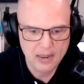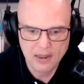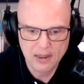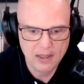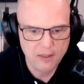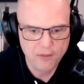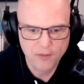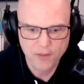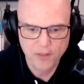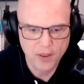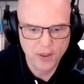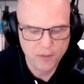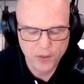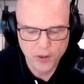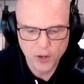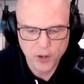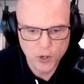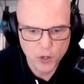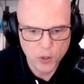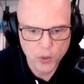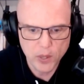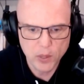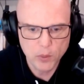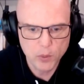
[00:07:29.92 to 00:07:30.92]
if you're
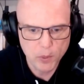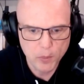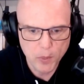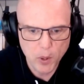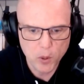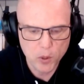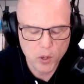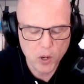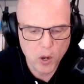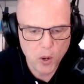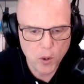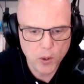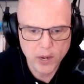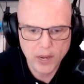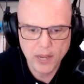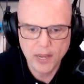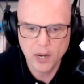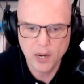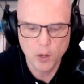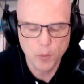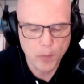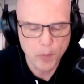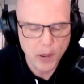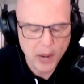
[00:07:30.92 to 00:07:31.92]
doing remote coding
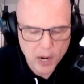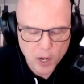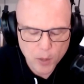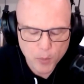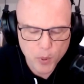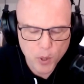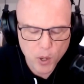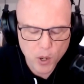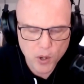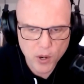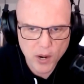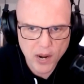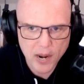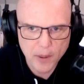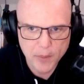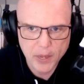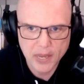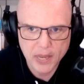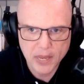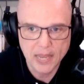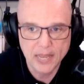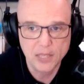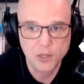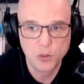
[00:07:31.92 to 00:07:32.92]
or pair
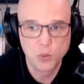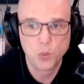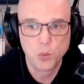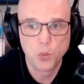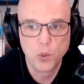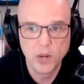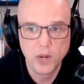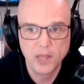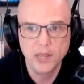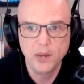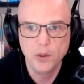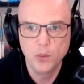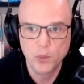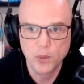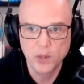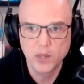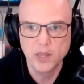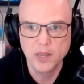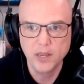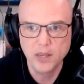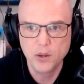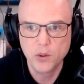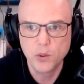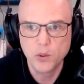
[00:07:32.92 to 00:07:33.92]
programming, it's really,
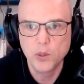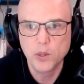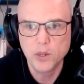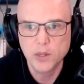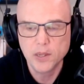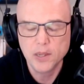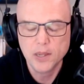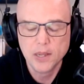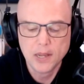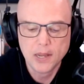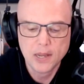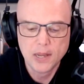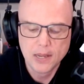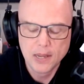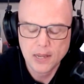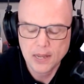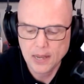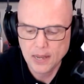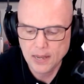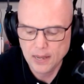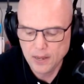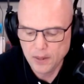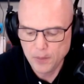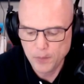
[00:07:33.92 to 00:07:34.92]
really cool.
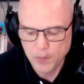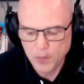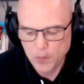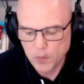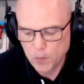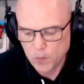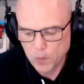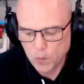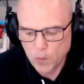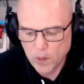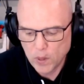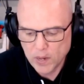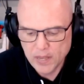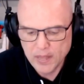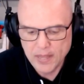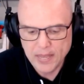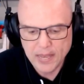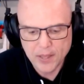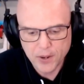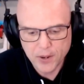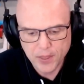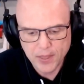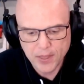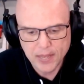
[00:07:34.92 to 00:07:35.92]
One of the
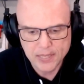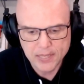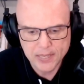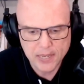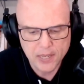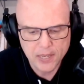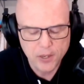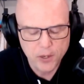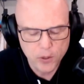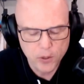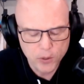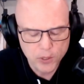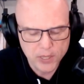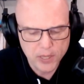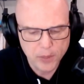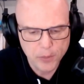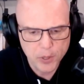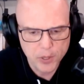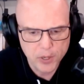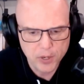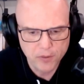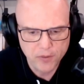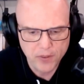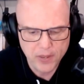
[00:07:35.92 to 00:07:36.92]
other things it can do,
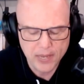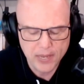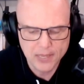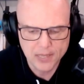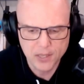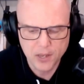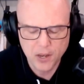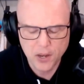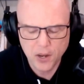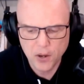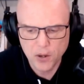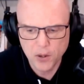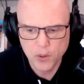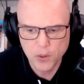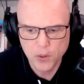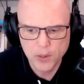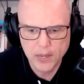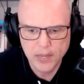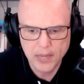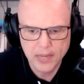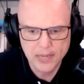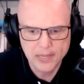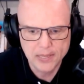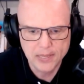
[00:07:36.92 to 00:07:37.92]
similar to VS Code,
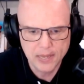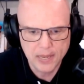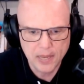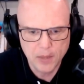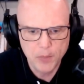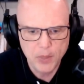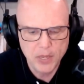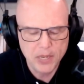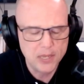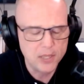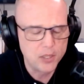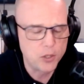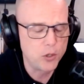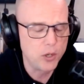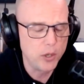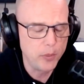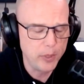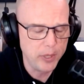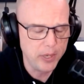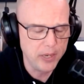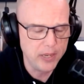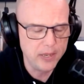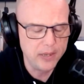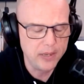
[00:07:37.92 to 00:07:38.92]
is it can be
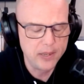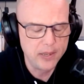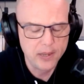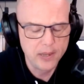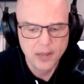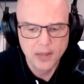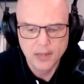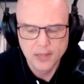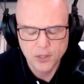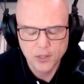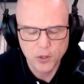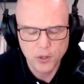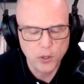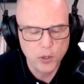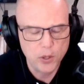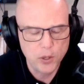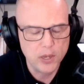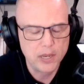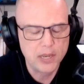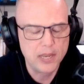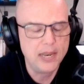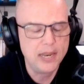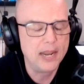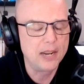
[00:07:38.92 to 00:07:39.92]
distributed. So you can
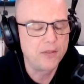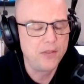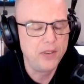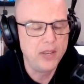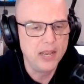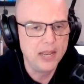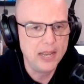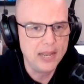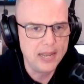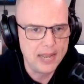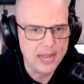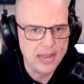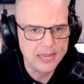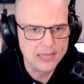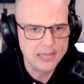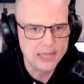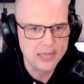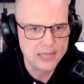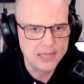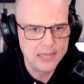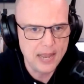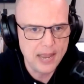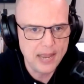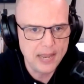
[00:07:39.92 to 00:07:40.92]
connect via
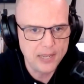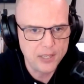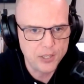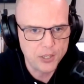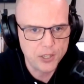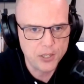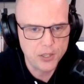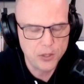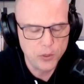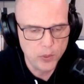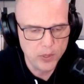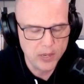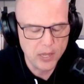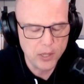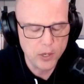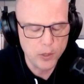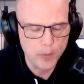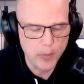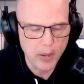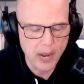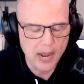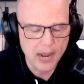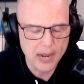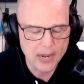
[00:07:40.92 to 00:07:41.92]
SSH to another
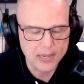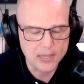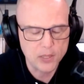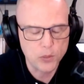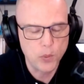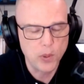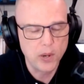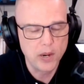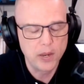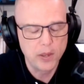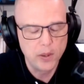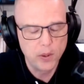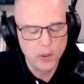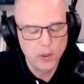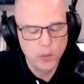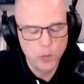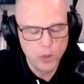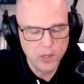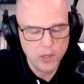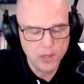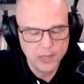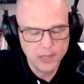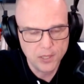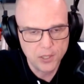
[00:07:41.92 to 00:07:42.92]
box where it
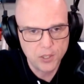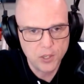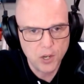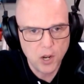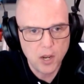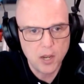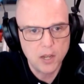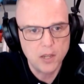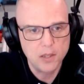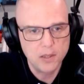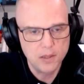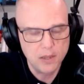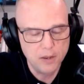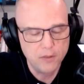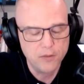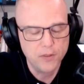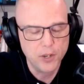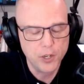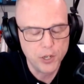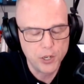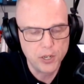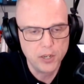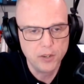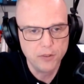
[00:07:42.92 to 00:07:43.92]
will install a
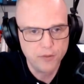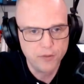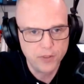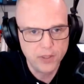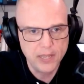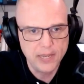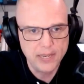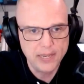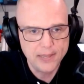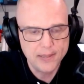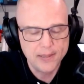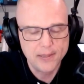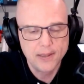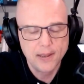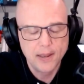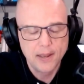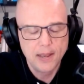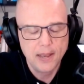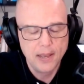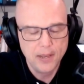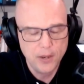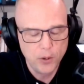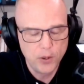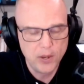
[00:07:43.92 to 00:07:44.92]
version of Fleet,
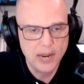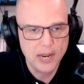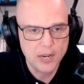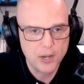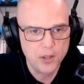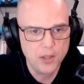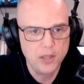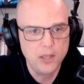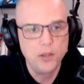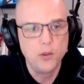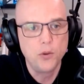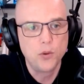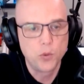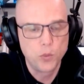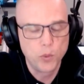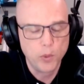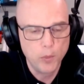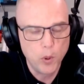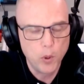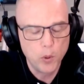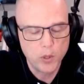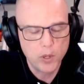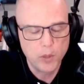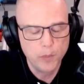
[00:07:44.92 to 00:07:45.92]
and you can actually use
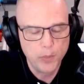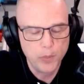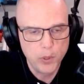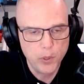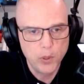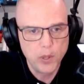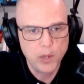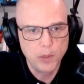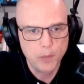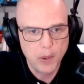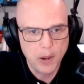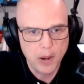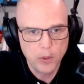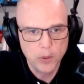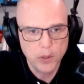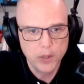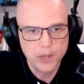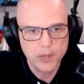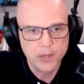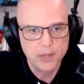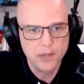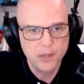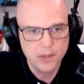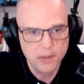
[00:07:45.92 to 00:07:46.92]
remote computing power
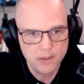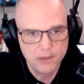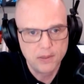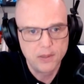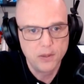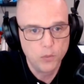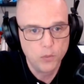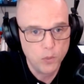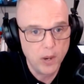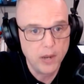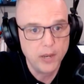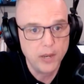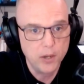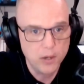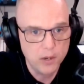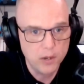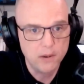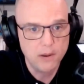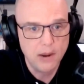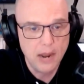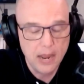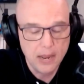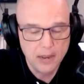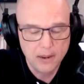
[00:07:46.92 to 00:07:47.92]
to run your
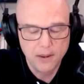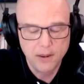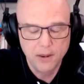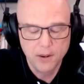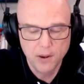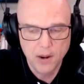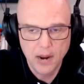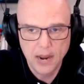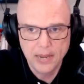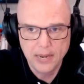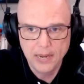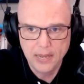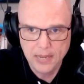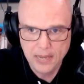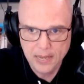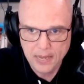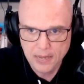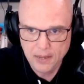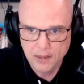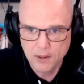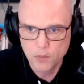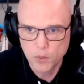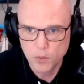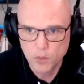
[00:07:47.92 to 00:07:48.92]

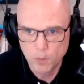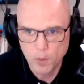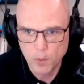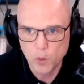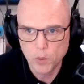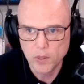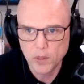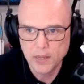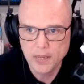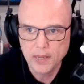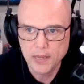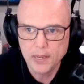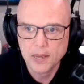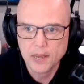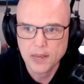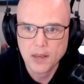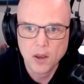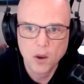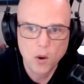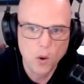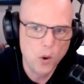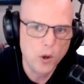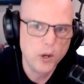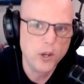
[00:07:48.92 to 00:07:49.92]
IDE remotely.
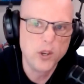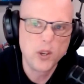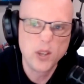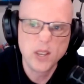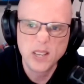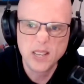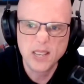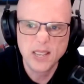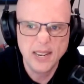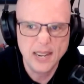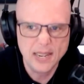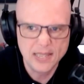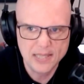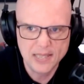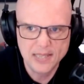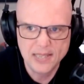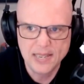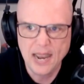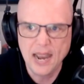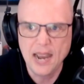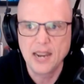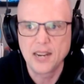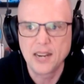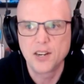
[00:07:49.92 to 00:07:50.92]
Or you can connect to
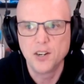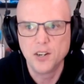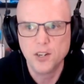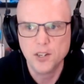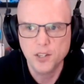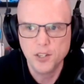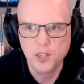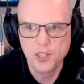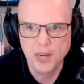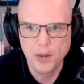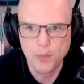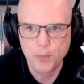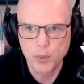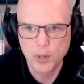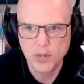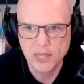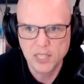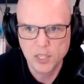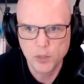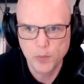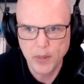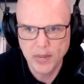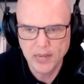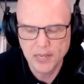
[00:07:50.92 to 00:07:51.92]
Docker or JetBrains
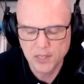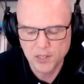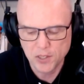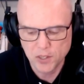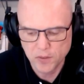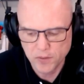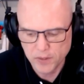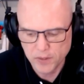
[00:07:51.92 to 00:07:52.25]
Space